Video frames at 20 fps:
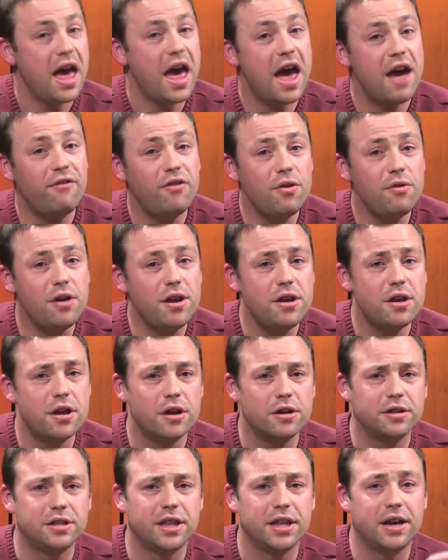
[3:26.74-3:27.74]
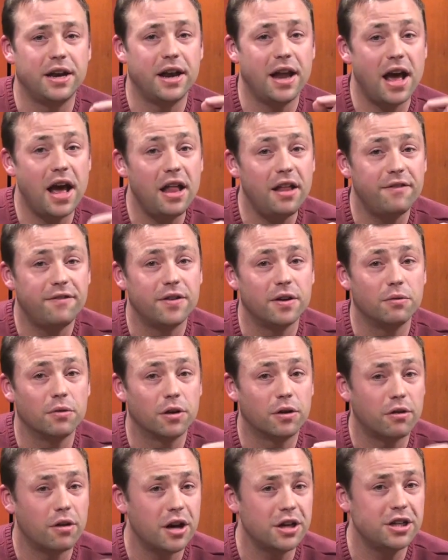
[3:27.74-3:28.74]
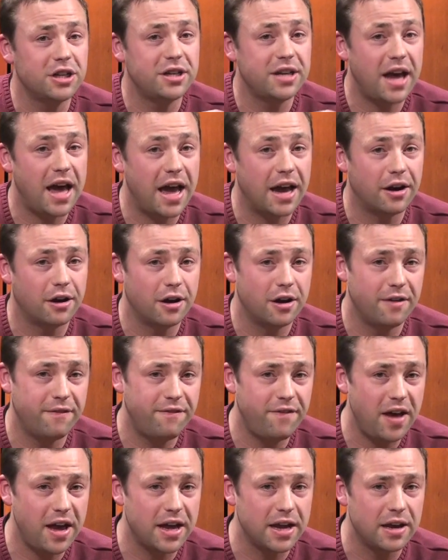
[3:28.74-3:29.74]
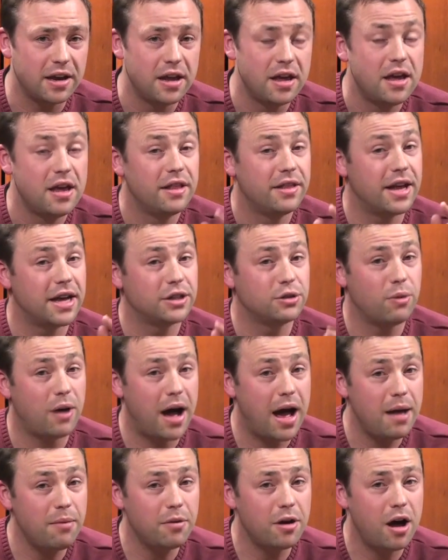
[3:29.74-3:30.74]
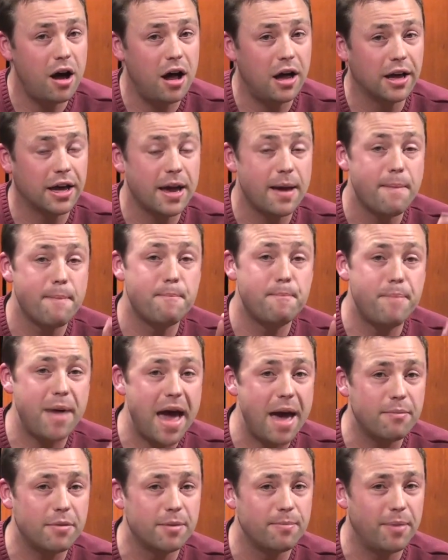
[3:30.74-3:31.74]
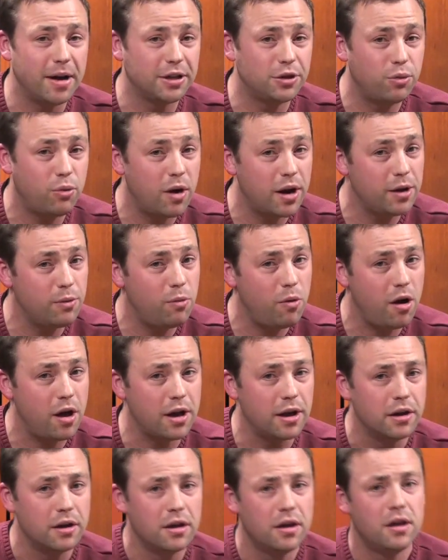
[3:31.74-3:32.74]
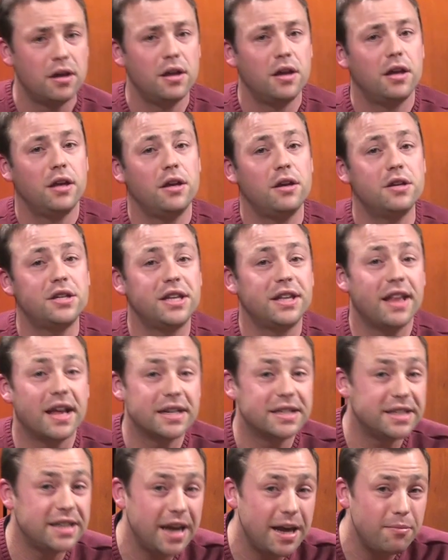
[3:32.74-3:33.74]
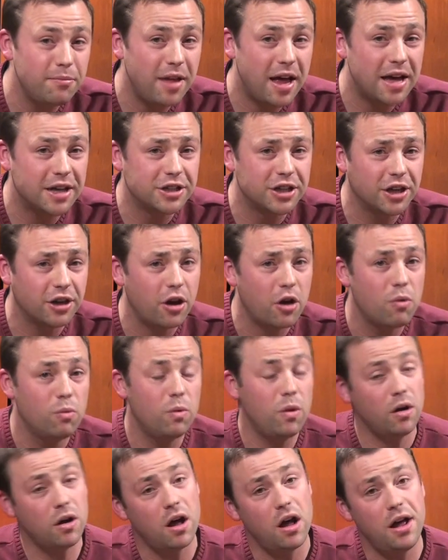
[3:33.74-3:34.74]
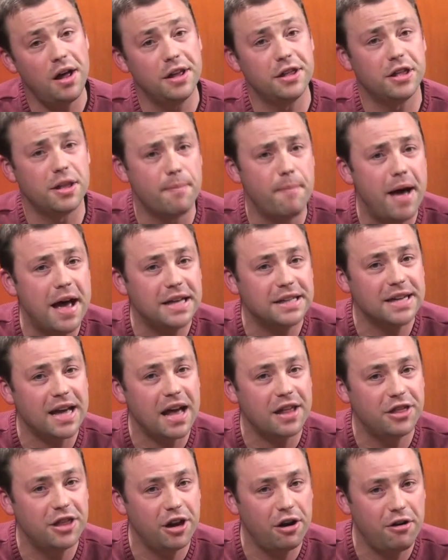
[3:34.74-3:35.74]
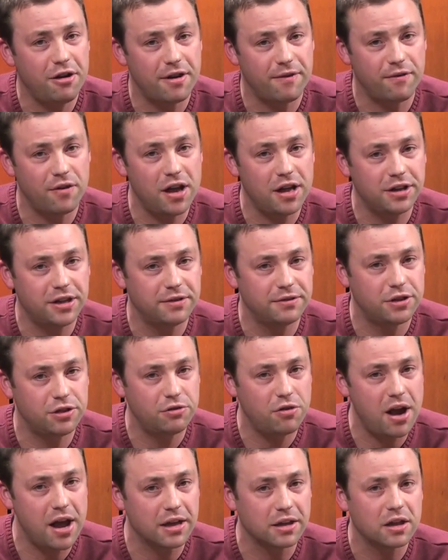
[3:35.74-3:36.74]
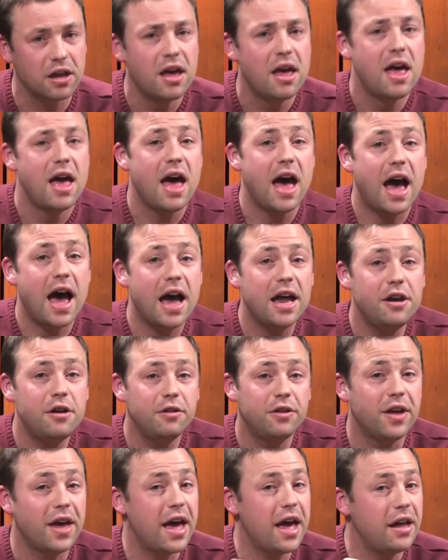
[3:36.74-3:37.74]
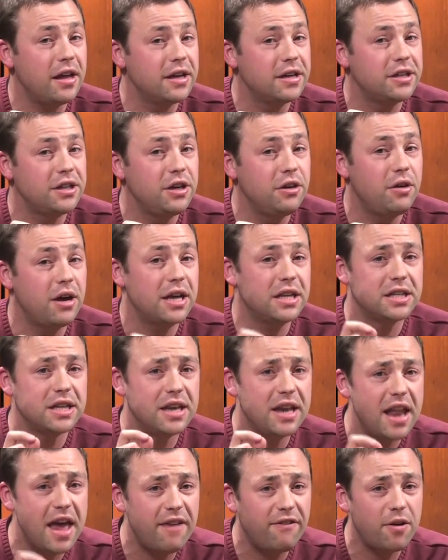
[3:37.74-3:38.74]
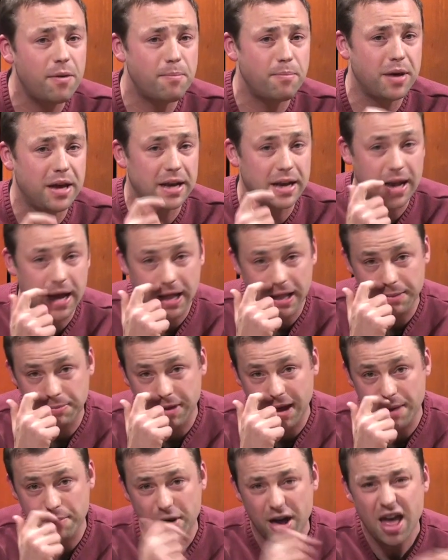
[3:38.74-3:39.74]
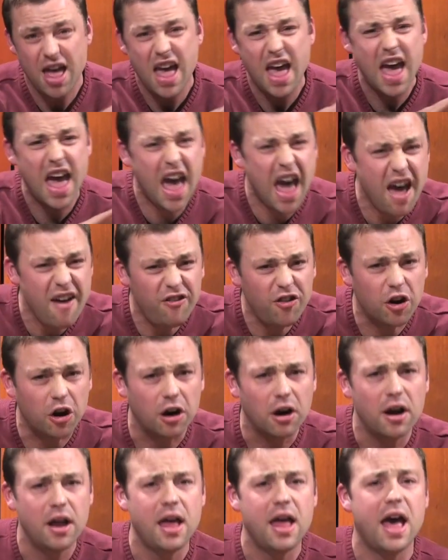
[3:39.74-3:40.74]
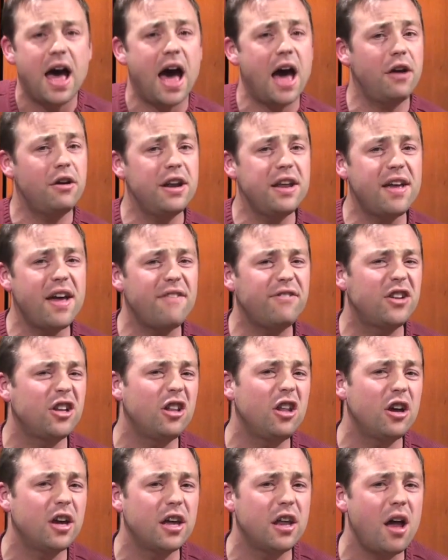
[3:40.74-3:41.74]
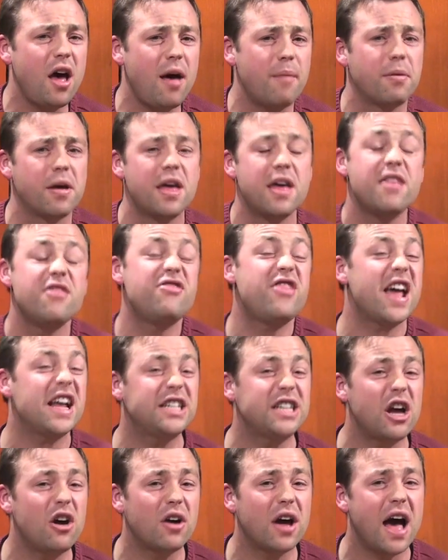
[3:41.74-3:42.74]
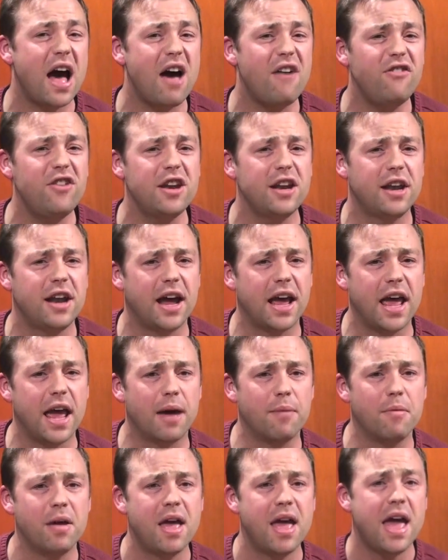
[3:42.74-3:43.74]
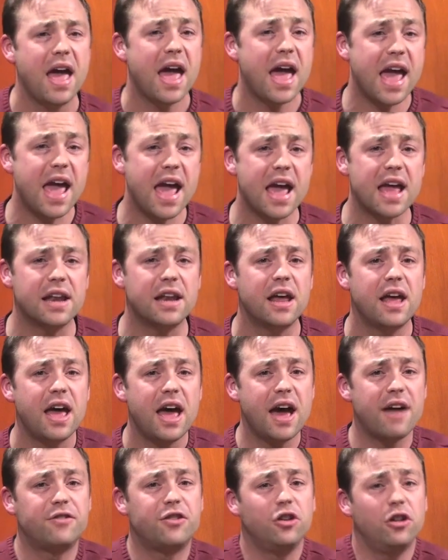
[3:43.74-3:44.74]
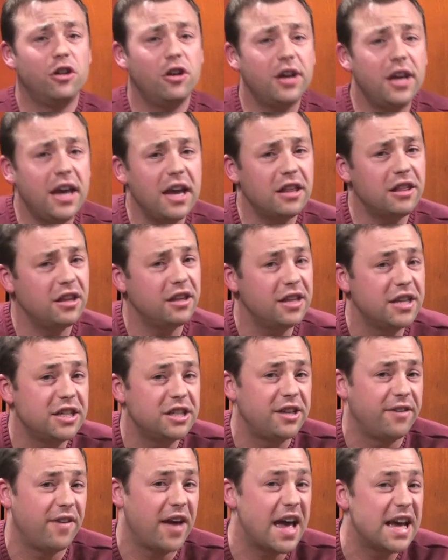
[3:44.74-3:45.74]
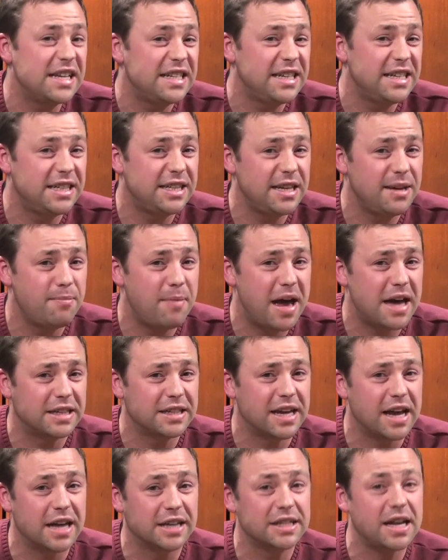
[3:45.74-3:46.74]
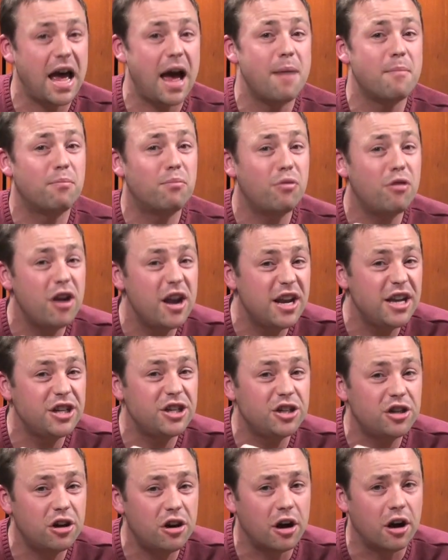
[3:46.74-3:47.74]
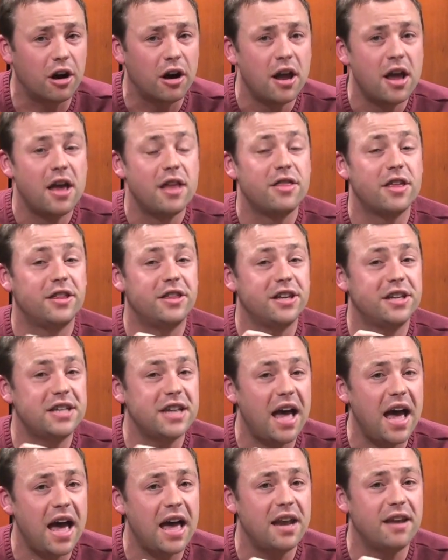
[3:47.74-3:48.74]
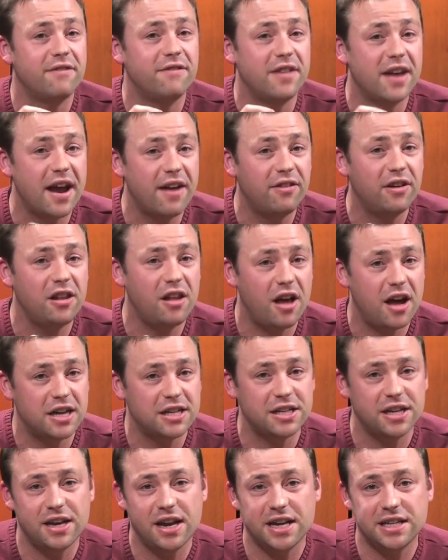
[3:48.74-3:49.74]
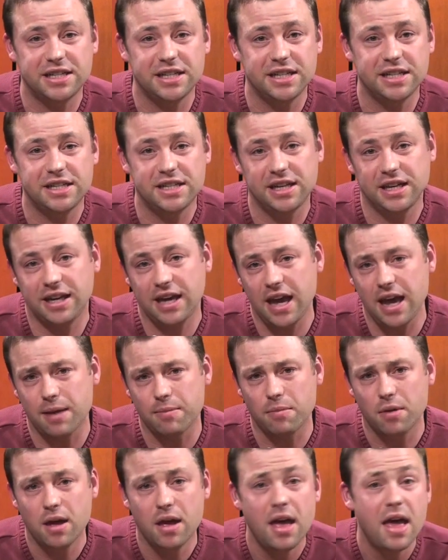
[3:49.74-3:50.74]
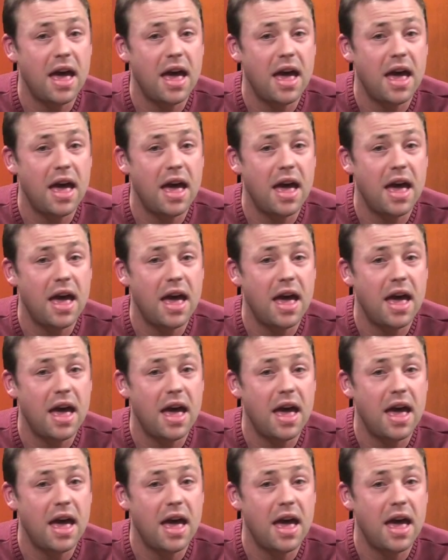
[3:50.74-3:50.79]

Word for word: Everyone knows that an elephant would crush a tiger in a fight. That's why I'm calling it Bama by twenty-one. Using that same logic, we'll call it the mascot theory of relative strength. I know that L S U has never beaten Alabama, ever. I don't even have to look it up. That's how confident I am. And after looking at the list of S E C mascots, I'm pretty sure that the Tide have never lost an S E C game.